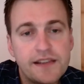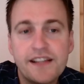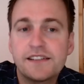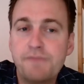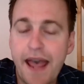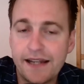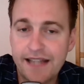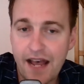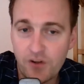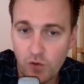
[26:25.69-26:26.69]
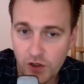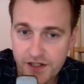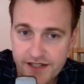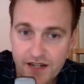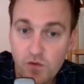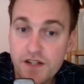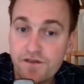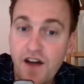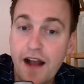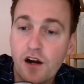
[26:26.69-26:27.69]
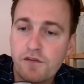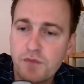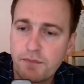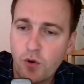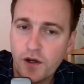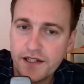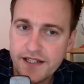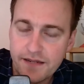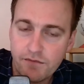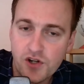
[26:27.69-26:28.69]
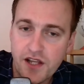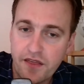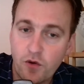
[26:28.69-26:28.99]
This man, Gavin Wilkinson, was fired from the Portland Timbers and